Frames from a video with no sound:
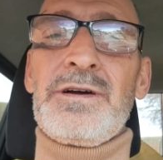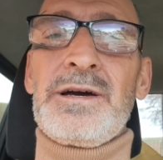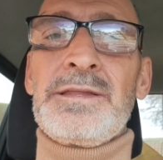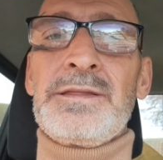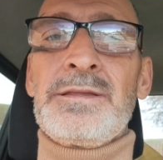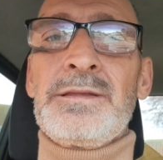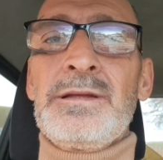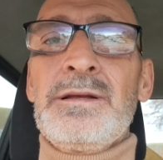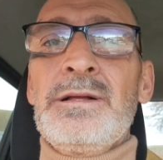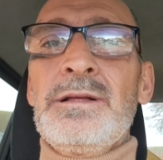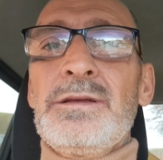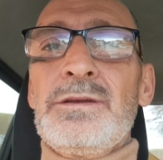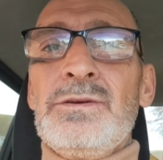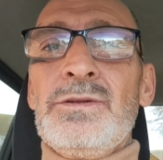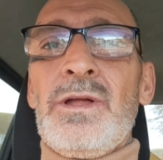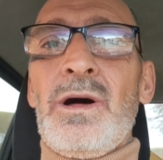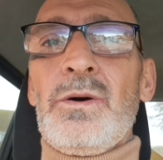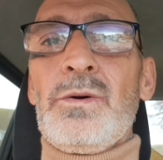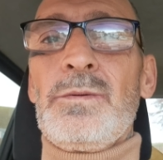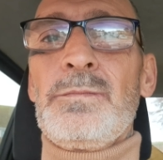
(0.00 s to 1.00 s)
And, you
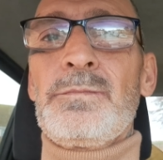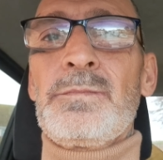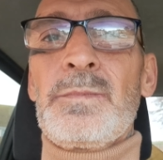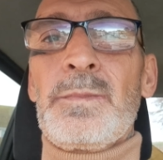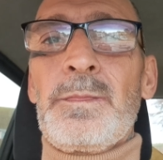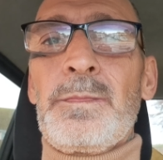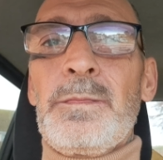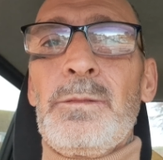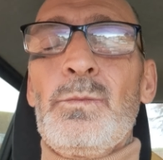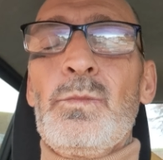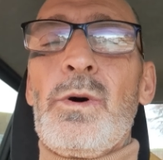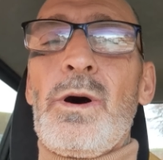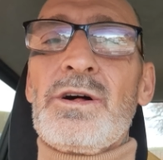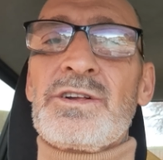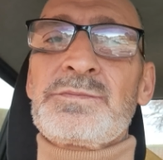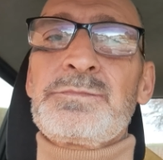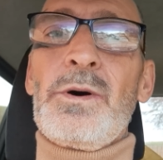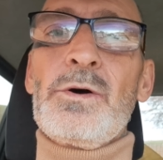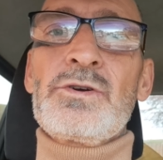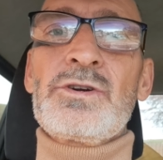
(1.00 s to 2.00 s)
know, what I
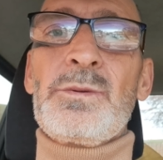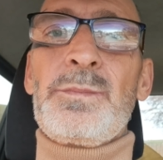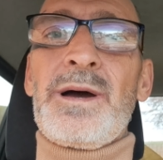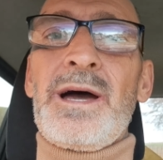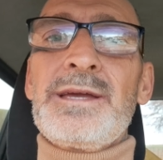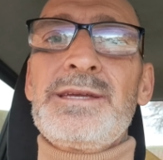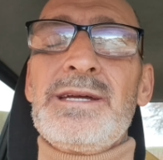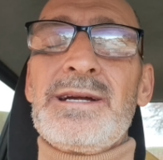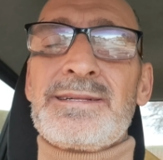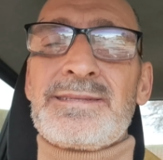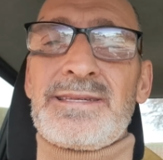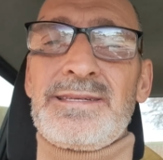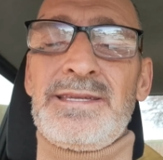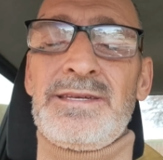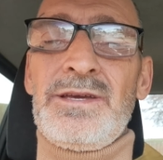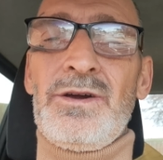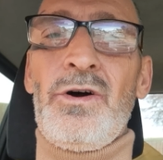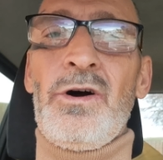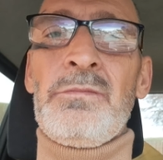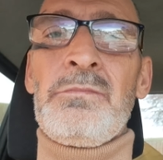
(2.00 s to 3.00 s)
spoke about
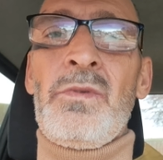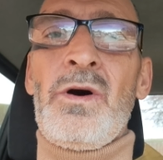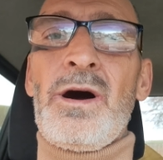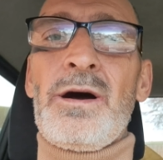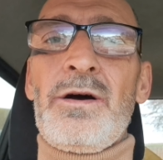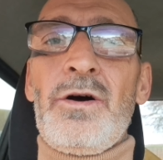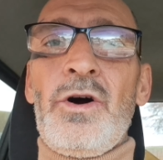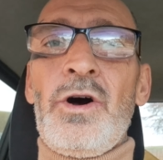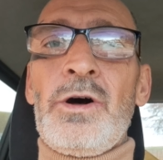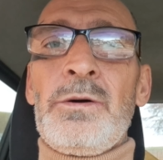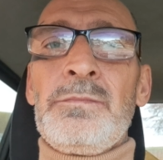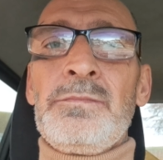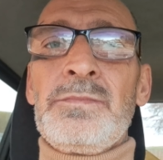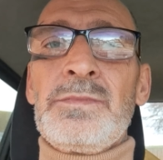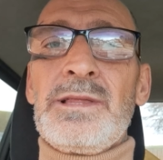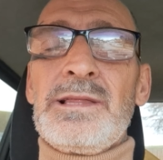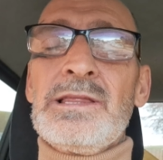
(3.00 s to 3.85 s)
yesterday on my um,